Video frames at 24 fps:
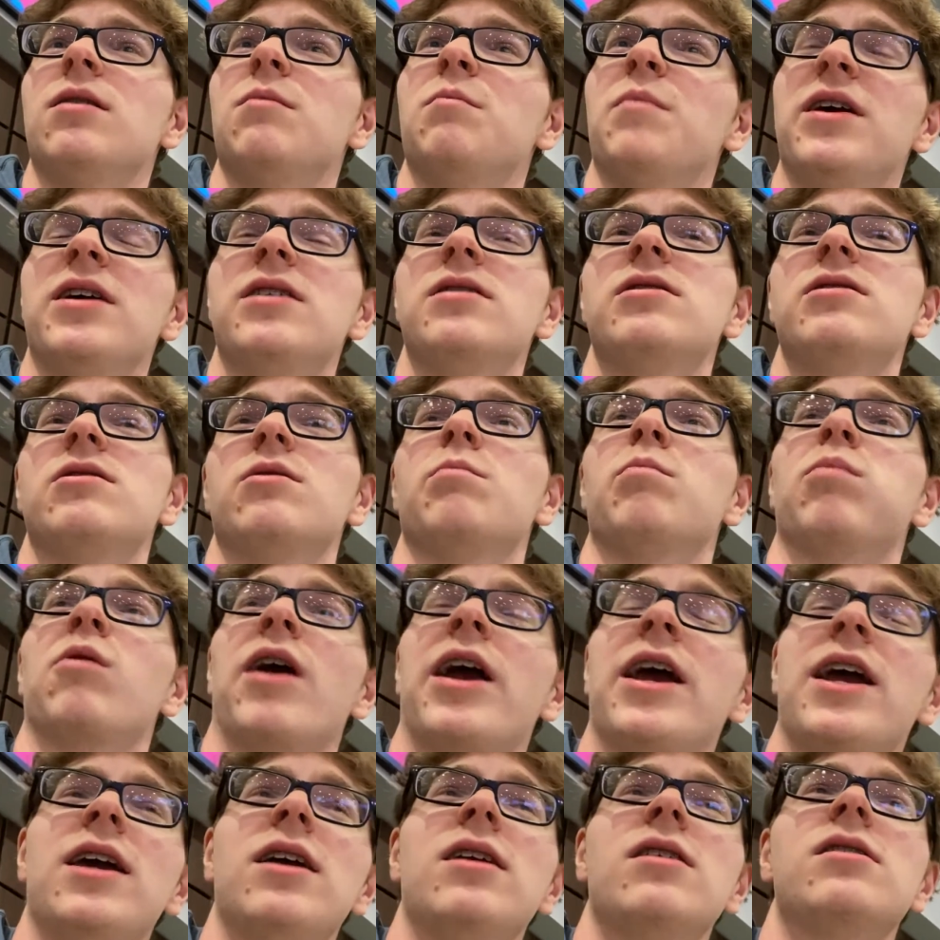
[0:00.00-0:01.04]
It makes your
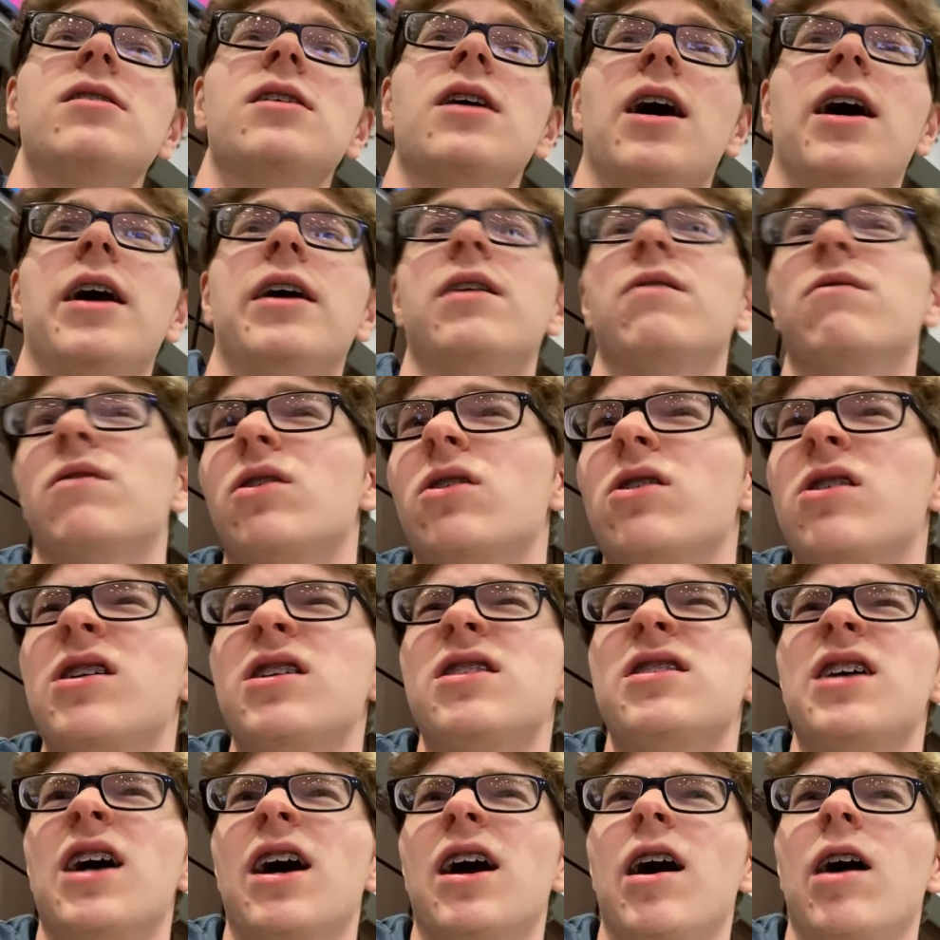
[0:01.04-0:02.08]
brain kind of hurt
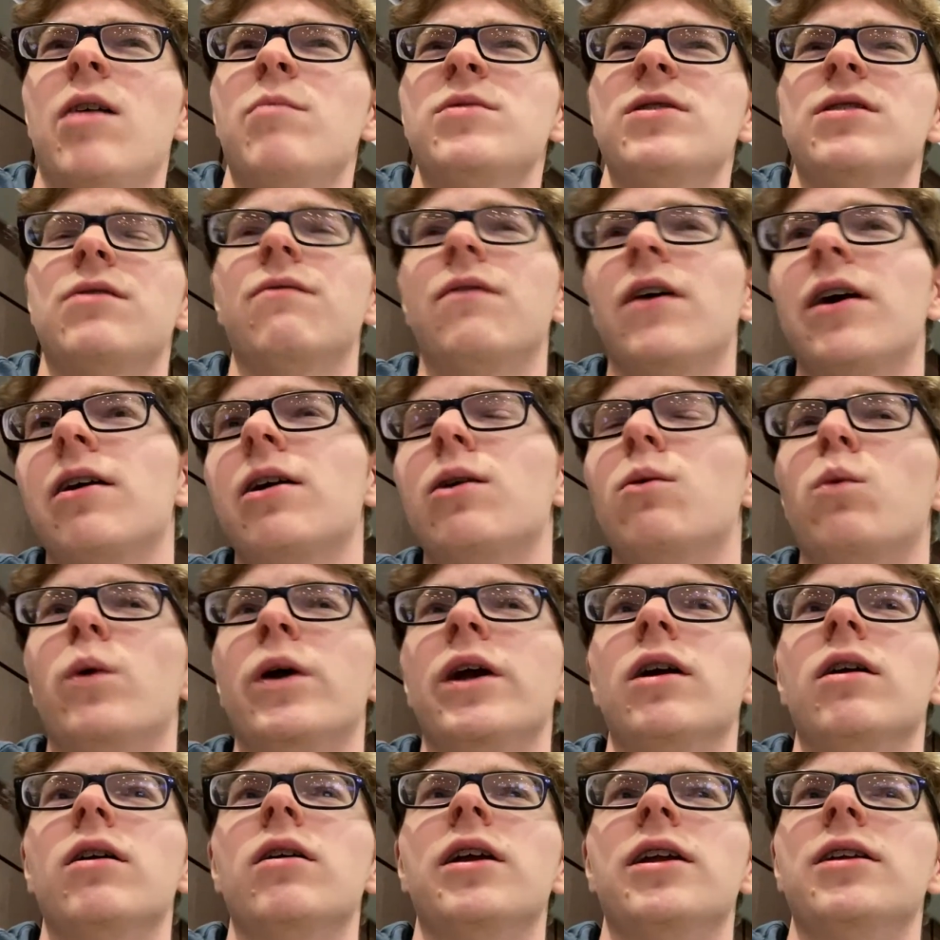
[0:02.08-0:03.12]
at times. It's very
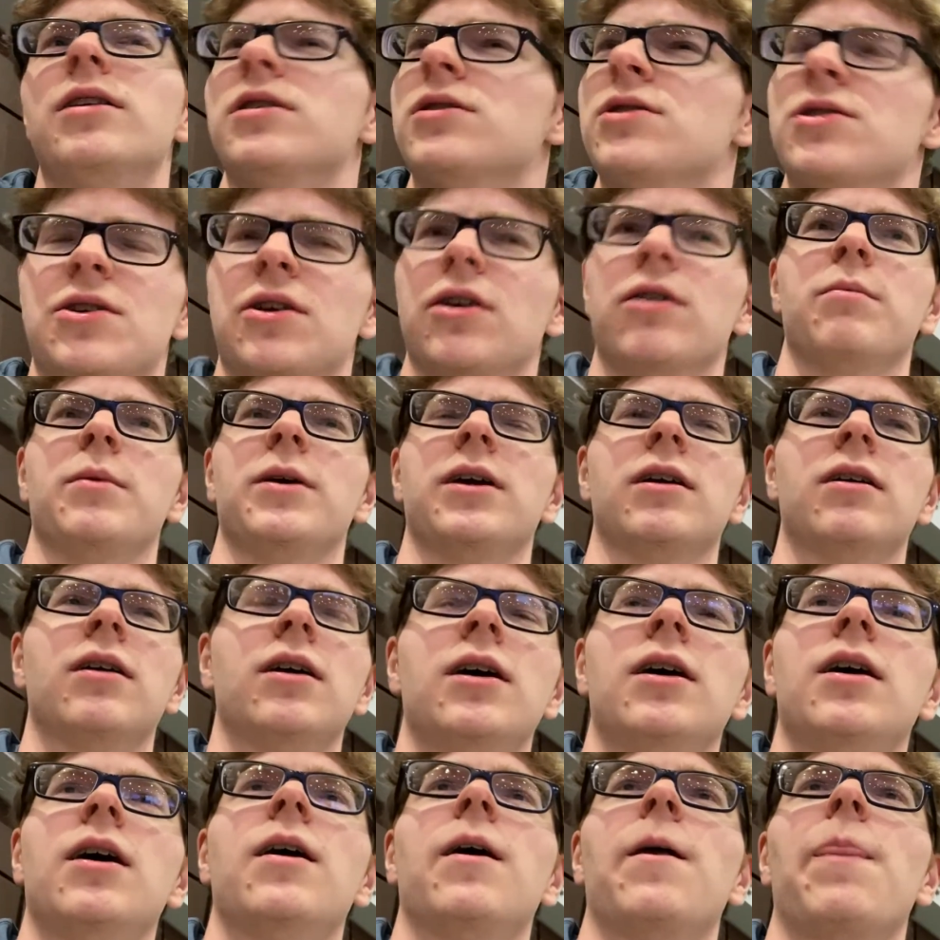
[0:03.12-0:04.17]
weird and disturbing,
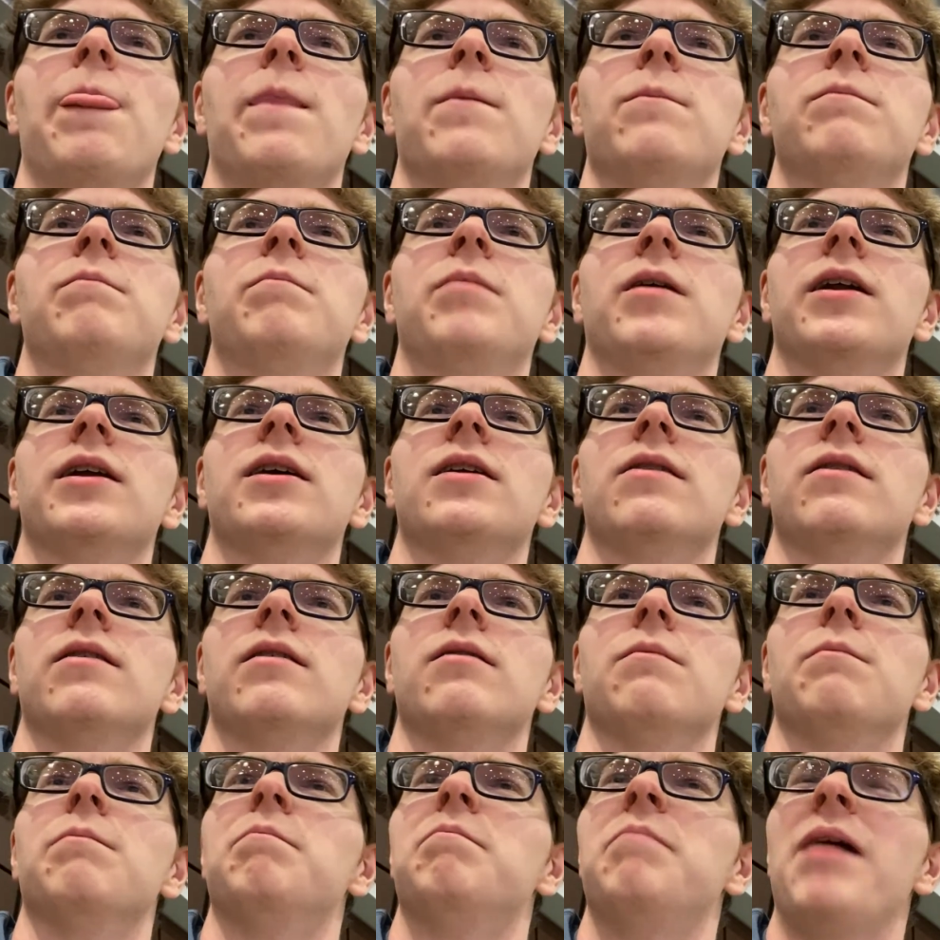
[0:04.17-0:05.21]
but in
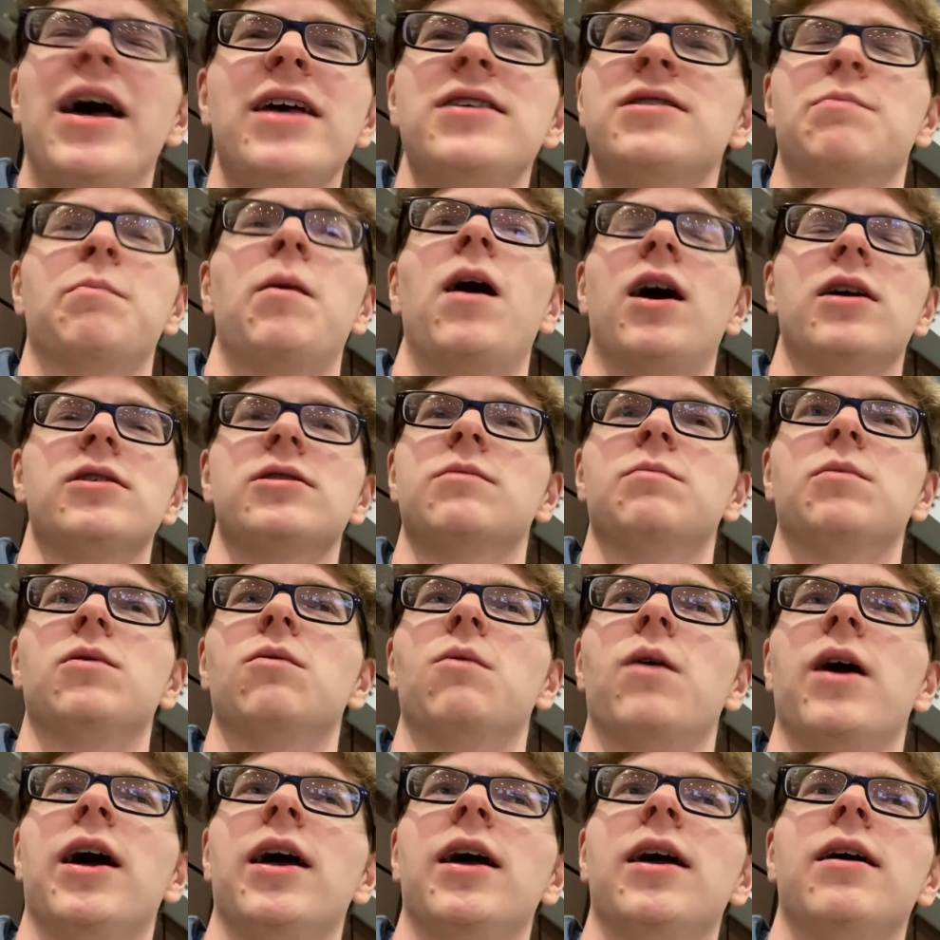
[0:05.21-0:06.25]
the best possible
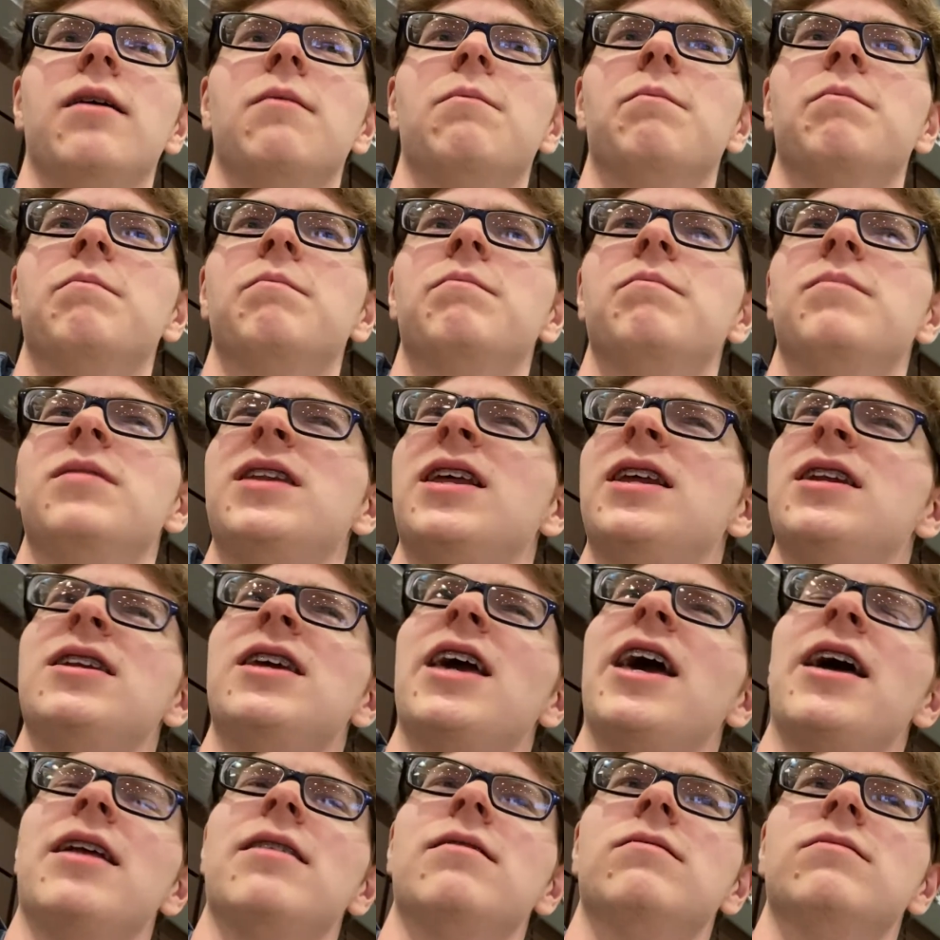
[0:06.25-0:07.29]
way, and
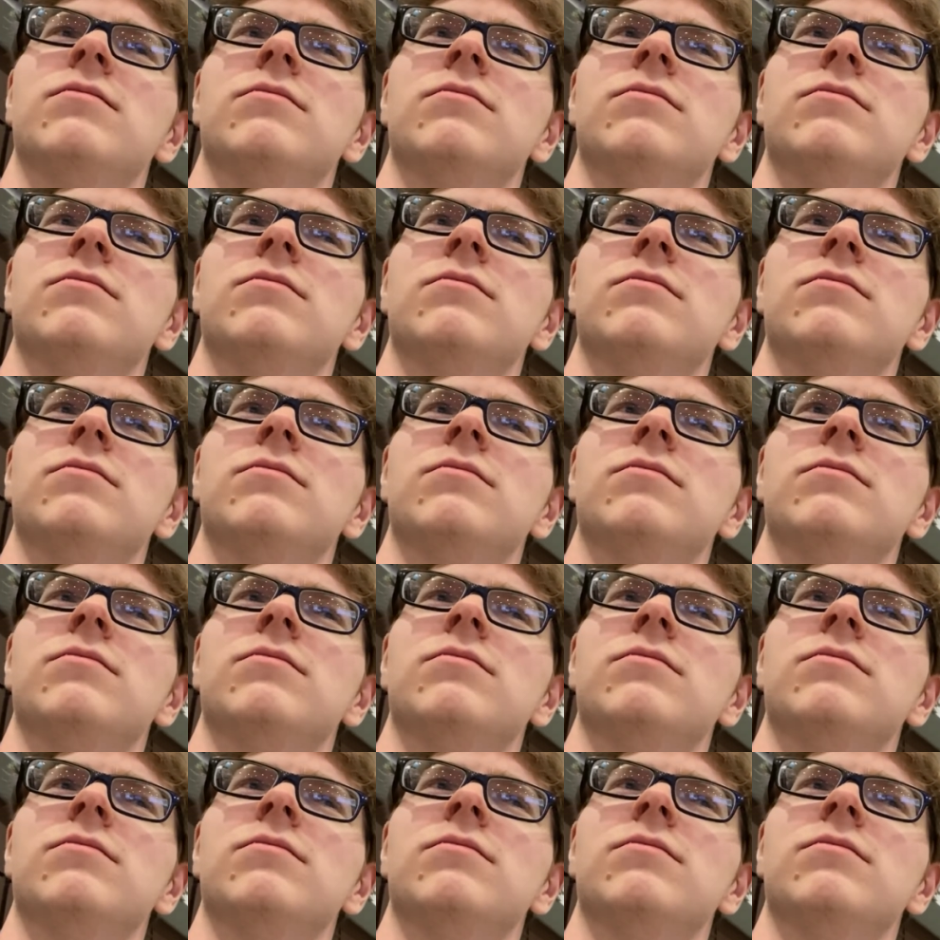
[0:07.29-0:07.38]
yet